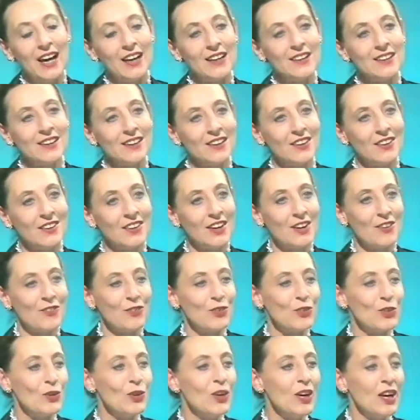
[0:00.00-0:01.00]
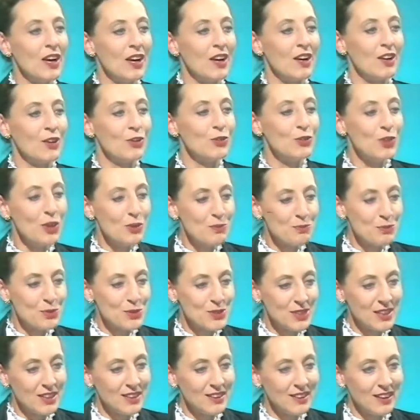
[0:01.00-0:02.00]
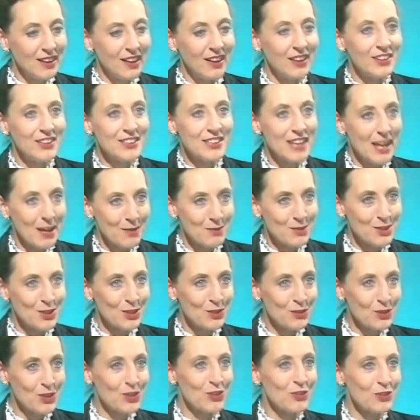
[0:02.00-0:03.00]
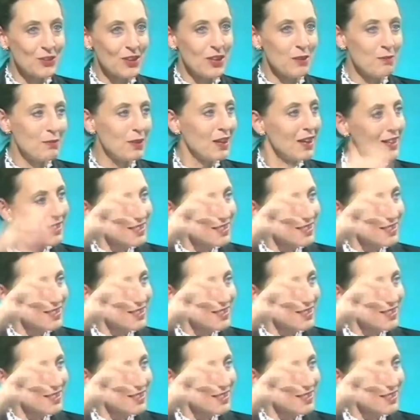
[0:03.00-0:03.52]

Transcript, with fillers: And therefore, you don't put in an adapter with three